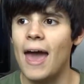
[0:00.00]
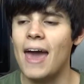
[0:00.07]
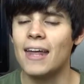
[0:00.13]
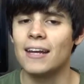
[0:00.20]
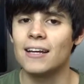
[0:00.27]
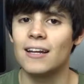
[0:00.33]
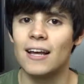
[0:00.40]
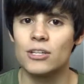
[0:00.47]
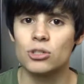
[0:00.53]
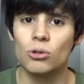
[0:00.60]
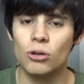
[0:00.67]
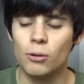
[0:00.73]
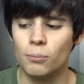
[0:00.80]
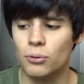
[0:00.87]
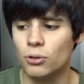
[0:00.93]
and it connects to
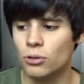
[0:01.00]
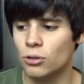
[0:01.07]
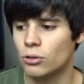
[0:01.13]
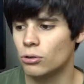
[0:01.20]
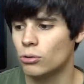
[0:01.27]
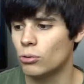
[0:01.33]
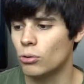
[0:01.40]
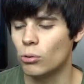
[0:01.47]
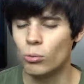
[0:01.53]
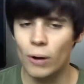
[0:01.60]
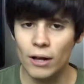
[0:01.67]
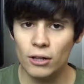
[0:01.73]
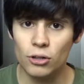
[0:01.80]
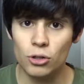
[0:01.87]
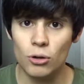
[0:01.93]
a computer through a
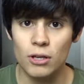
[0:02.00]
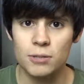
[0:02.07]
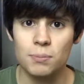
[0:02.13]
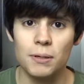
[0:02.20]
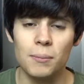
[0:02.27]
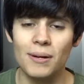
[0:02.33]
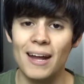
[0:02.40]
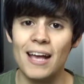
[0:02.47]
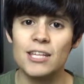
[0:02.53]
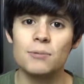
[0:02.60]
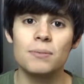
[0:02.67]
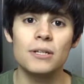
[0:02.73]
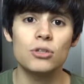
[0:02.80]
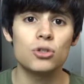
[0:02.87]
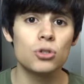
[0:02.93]
regular USB, but it has
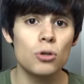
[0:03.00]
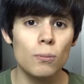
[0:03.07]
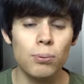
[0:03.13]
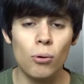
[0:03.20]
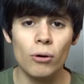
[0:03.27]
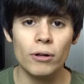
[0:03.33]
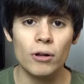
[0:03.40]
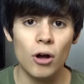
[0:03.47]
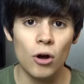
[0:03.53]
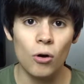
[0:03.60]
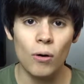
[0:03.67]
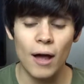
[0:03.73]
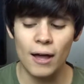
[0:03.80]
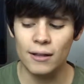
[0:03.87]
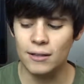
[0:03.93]
to be
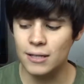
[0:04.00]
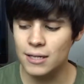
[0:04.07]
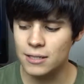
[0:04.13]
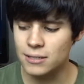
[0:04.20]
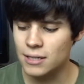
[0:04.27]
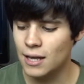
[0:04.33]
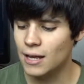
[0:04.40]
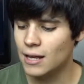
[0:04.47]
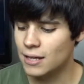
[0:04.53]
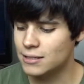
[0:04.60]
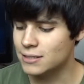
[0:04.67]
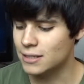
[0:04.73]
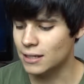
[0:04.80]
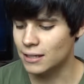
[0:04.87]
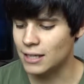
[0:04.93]
2.0 at least
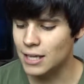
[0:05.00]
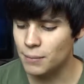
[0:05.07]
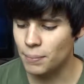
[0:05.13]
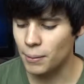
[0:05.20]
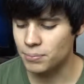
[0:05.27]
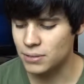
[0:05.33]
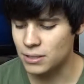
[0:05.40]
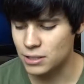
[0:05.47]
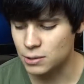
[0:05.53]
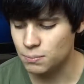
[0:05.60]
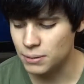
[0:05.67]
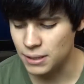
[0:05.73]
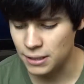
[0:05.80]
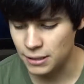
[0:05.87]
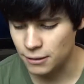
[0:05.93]
to keep up to
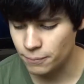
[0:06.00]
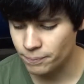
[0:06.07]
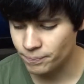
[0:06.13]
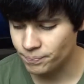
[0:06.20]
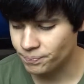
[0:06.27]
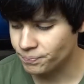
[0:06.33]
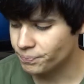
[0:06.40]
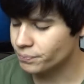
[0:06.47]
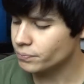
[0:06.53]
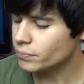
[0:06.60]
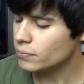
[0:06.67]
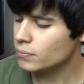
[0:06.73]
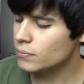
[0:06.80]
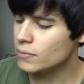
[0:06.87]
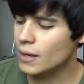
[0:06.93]
speed.
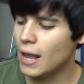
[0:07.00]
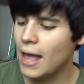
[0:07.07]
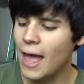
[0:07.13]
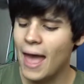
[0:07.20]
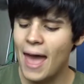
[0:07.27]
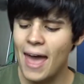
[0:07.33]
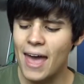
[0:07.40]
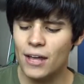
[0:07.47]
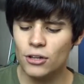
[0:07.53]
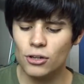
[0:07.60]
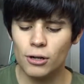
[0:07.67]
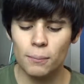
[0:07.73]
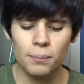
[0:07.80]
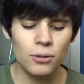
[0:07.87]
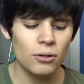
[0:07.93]
And
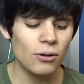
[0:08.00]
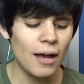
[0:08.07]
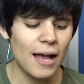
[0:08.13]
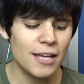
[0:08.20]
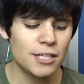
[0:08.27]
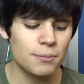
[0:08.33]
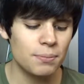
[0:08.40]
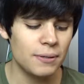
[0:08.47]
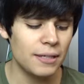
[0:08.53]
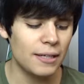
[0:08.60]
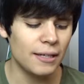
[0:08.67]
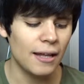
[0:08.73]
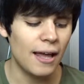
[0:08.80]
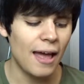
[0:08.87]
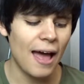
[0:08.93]
your computer has to
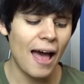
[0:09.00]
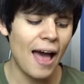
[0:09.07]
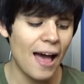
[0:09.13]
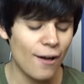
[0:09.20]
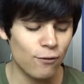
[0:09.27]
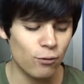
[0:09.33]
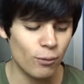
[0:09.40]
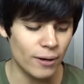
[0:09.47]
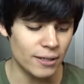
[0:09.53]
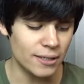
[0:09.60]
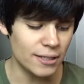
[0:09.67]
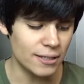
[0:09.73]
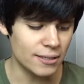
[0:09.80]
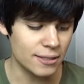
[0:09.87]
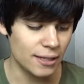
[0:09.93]
be halfway
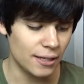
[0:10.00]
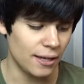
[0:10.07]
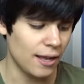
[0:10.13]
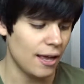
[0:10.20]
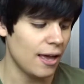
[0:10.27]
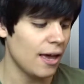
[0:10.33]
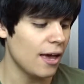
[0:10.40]
decent.